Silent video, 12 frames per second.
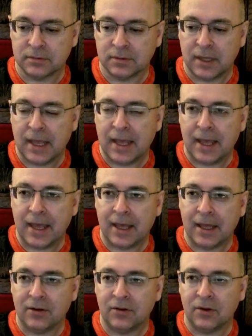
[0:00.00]
And
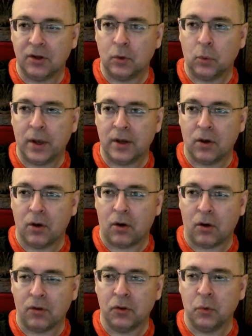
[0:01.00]
it went all the
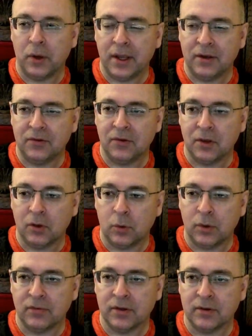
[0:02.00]
way to the
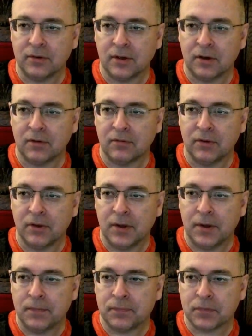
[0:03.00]
equivalent of
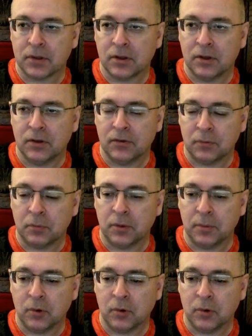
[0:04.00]
the Supreme Court.